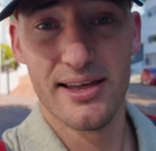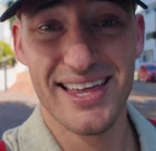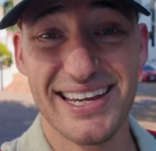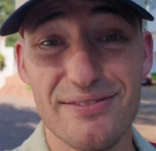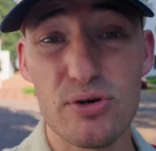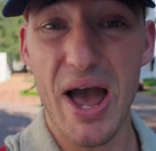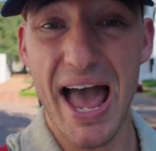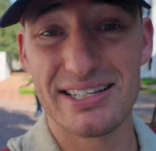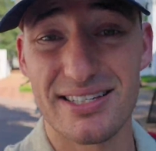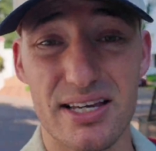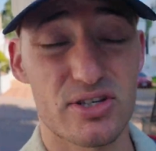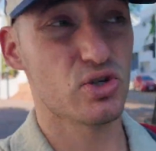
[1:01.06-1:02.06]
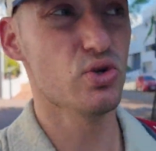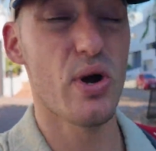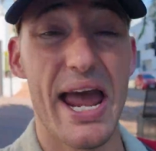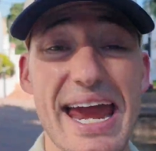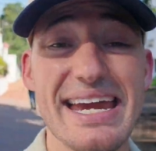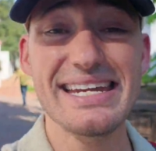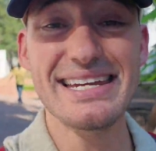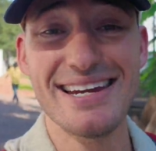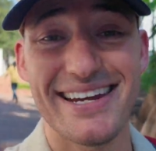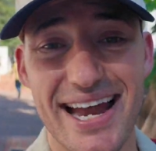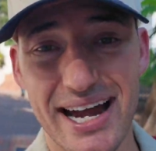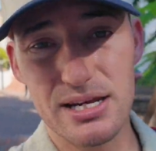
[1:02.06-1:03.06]
that give you access to
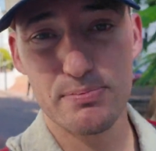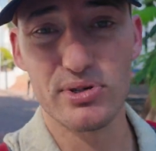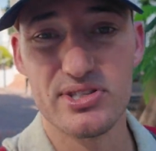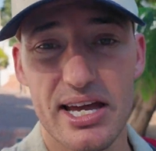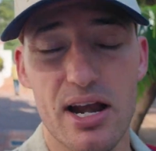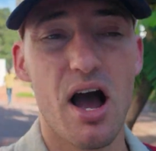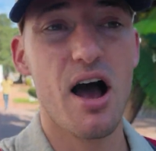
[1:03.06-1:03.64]
80–90%